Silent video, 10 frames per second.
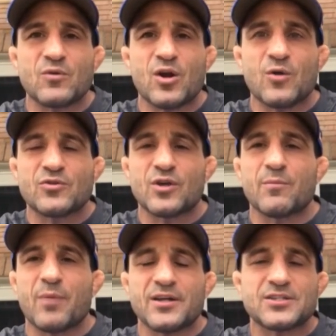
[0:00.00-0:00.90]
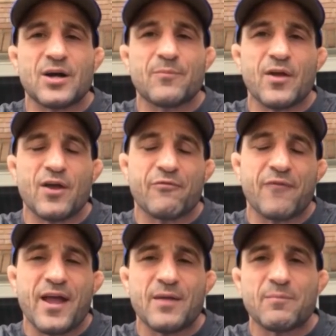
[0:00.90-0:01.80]
you know, we took a bus up there, a
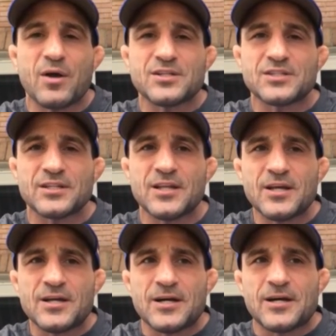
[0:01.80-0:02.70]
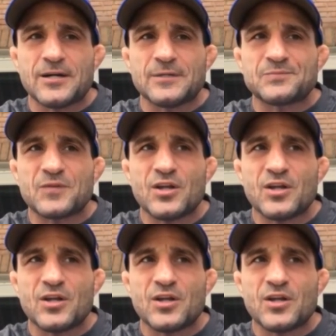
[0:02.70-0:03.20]
fan bus. And,